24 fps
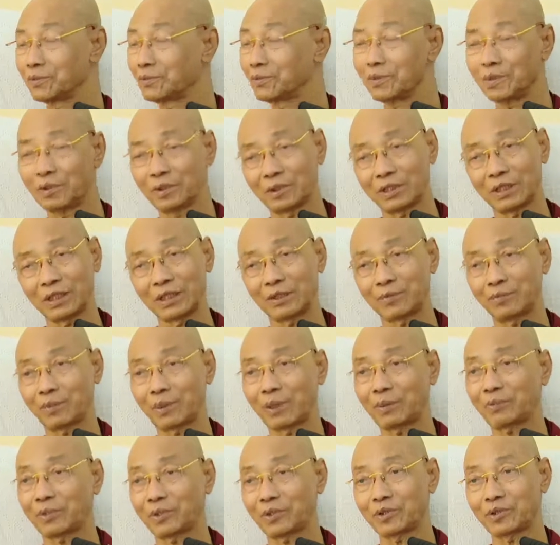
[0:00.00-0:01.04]
For that
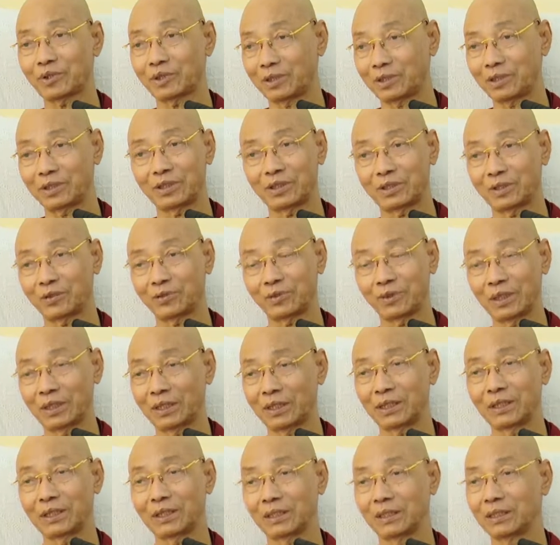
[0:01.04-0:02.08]
purpose, this one.
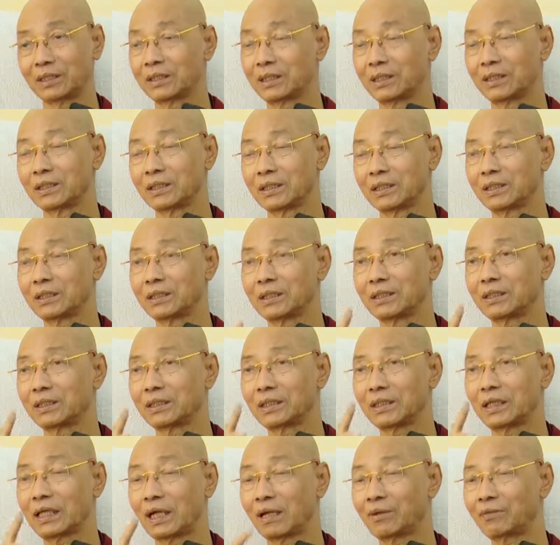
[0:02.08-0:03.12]

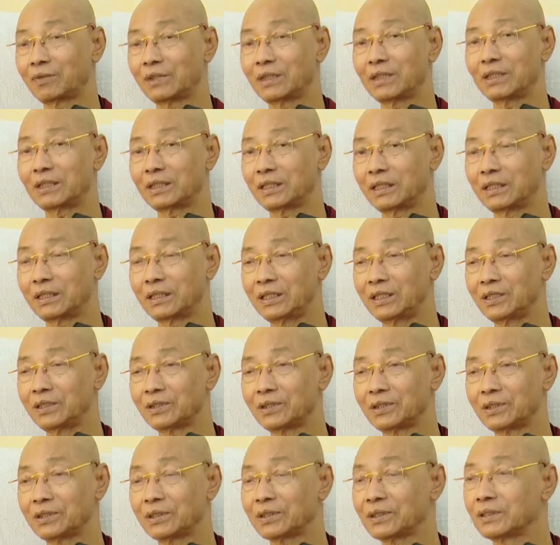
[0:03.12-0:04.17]
Library
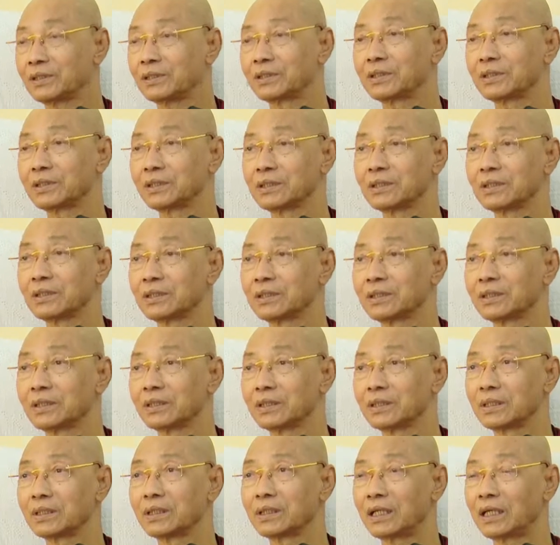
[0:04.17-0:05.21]
is,
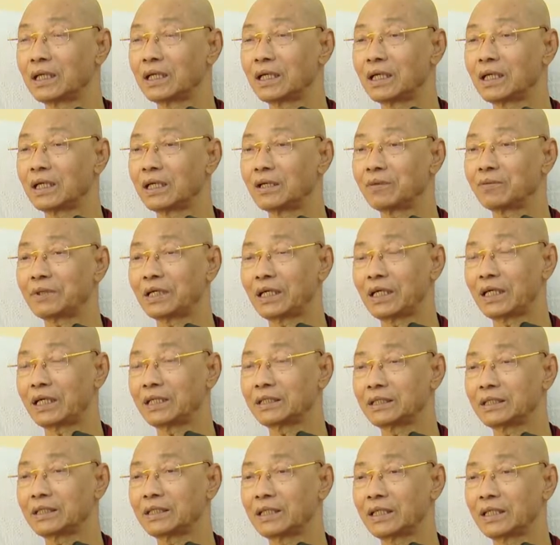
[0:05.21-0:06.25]
I have
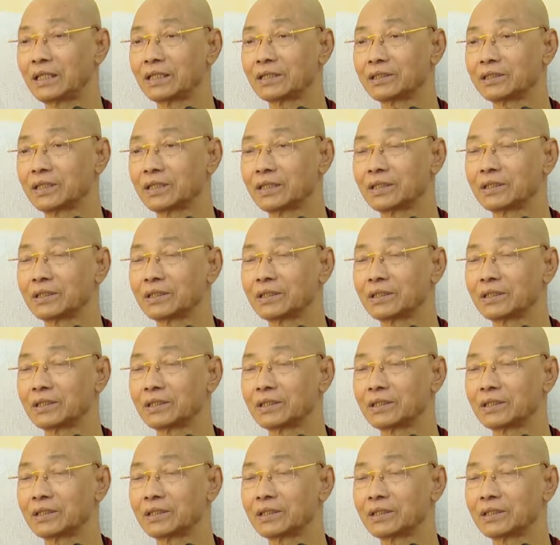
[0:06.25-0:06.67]
ideas.